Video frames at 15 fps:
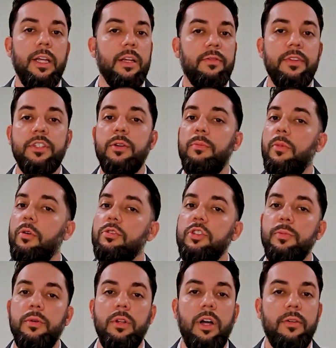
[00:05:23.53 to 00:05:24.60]
If it's a
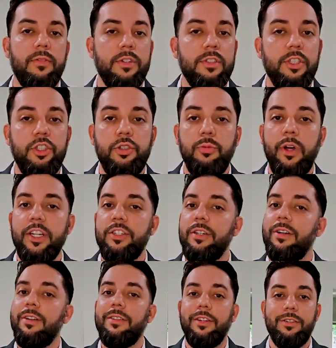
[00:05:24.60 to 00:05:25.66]
multiple offer situation,
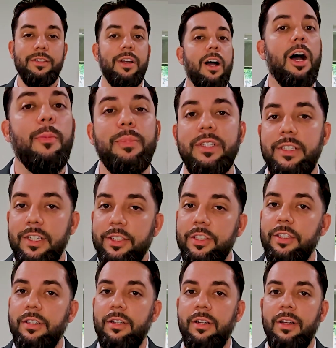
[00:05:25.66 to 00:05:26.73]
there's
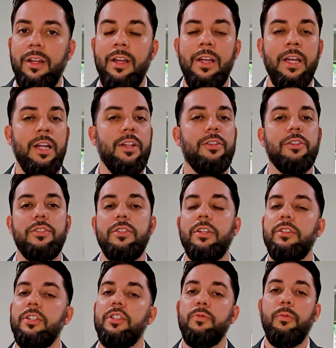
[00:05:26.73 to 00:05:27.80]
competition. There's
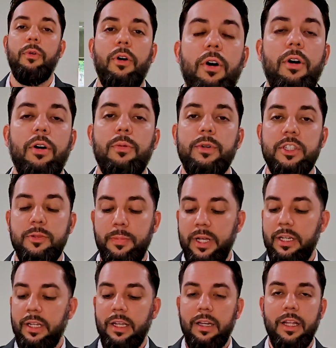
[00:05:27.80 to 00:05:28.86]
nothing wrong with
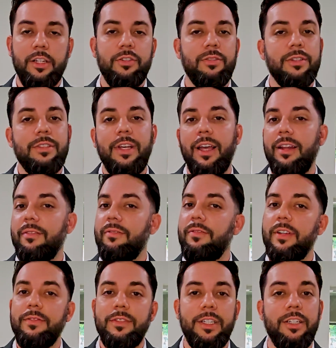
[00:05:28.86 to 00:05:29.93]
spending an extra $10,000,
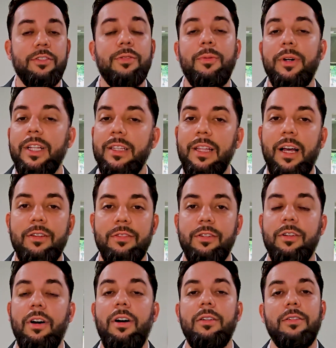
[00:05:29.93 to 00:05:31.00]
$15,000,
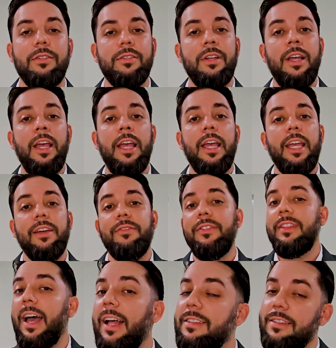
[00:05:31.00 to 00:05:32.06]
$20,000 if
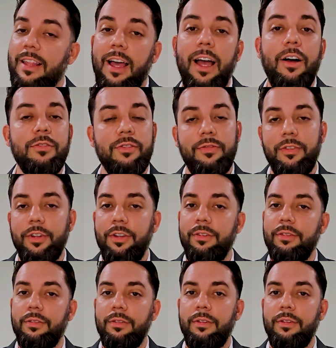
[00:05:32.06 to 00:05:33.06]
that's the house for you.